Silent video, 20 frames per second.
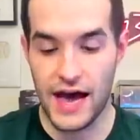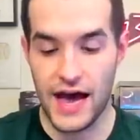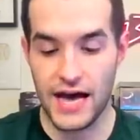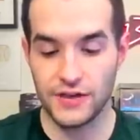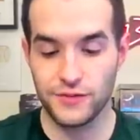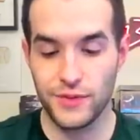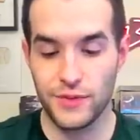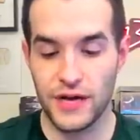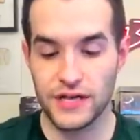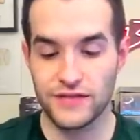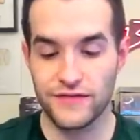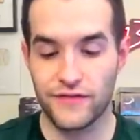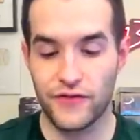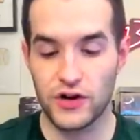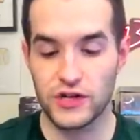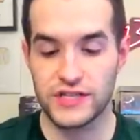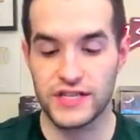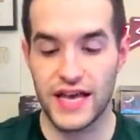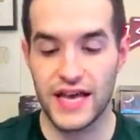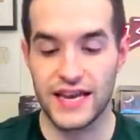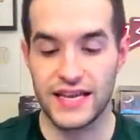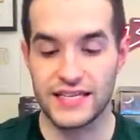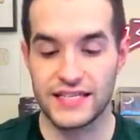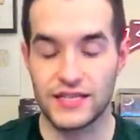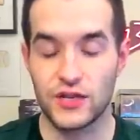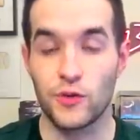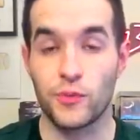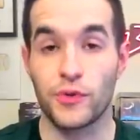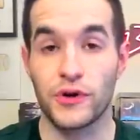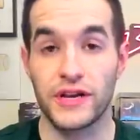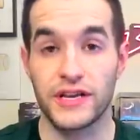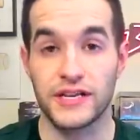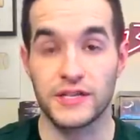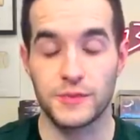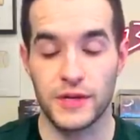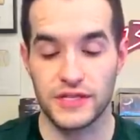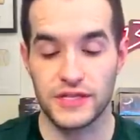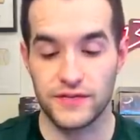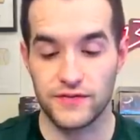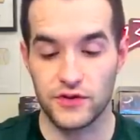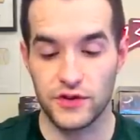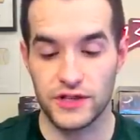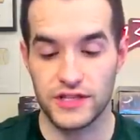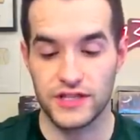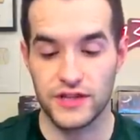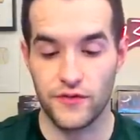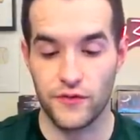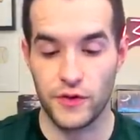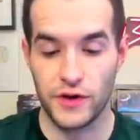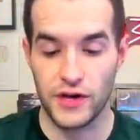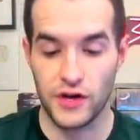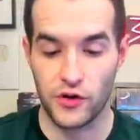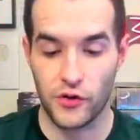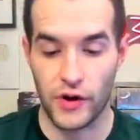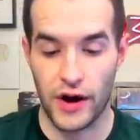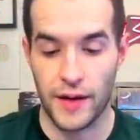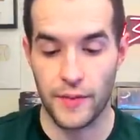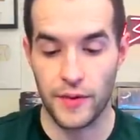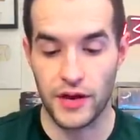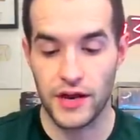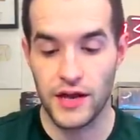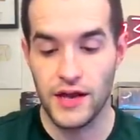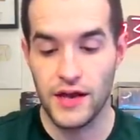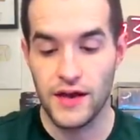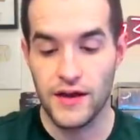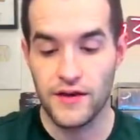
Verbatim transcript: Ash Blossom First Ed is still pretty expensive, so let's see if we can grab it.